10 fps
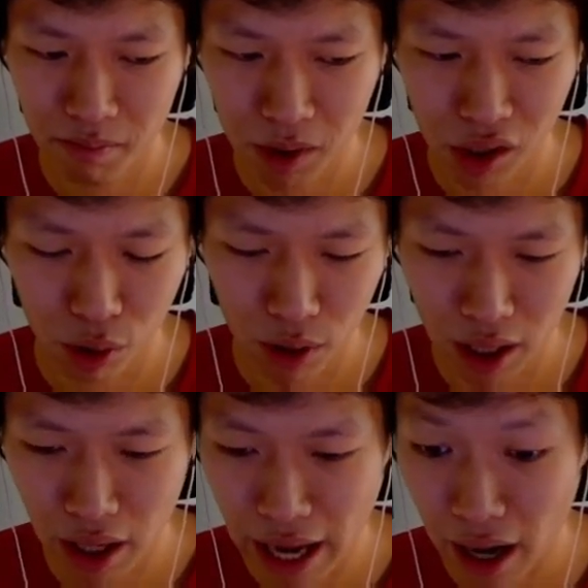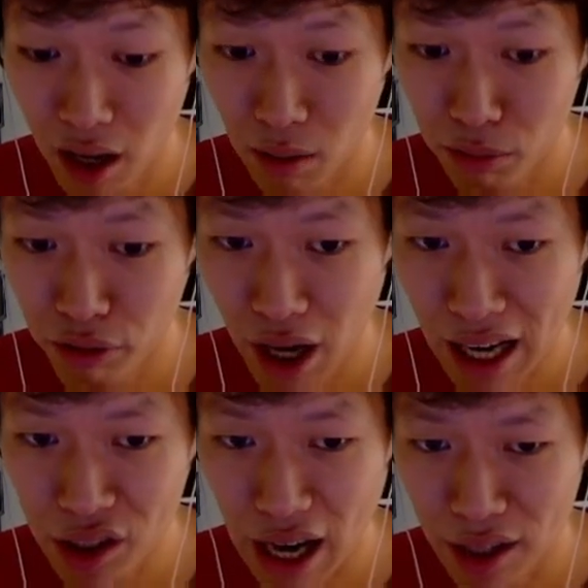so yeah,
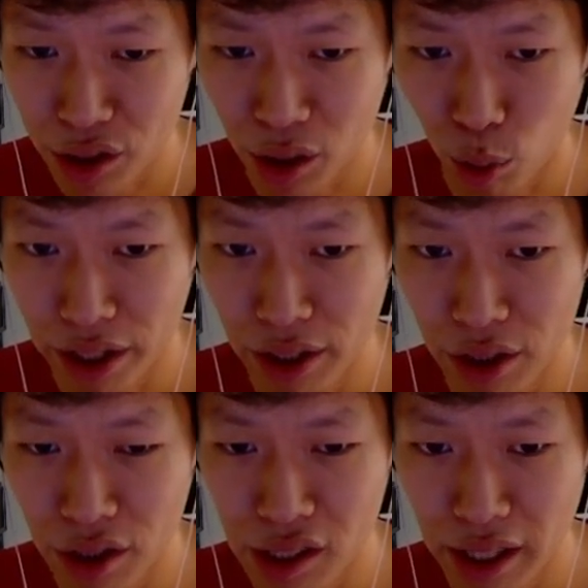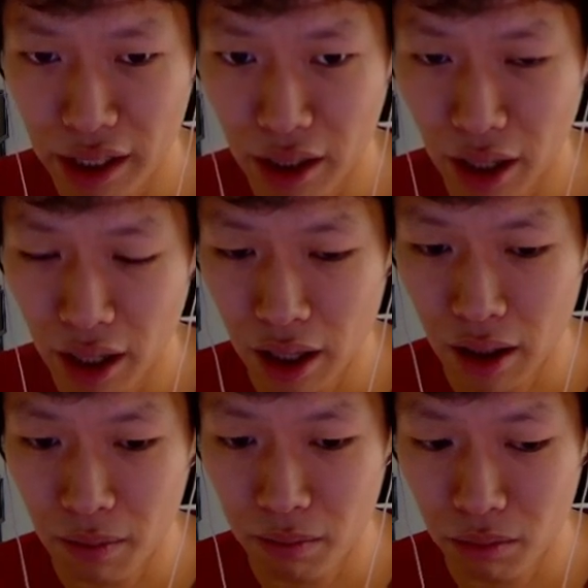actually quite an interesting
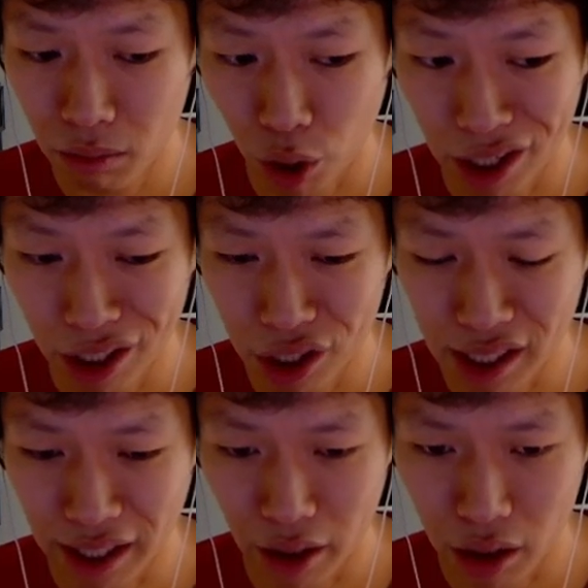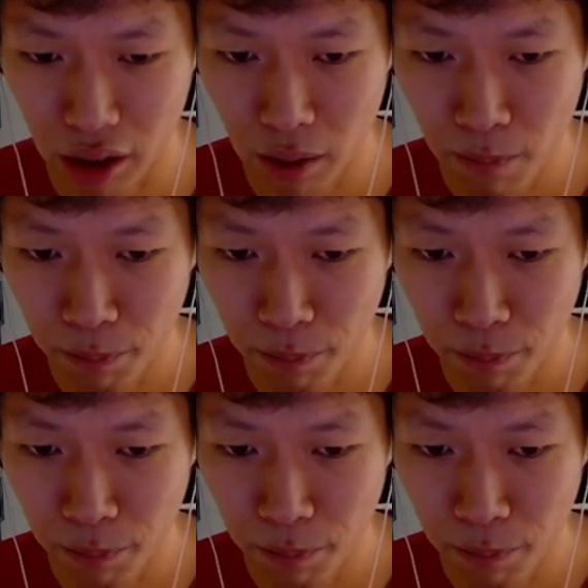character.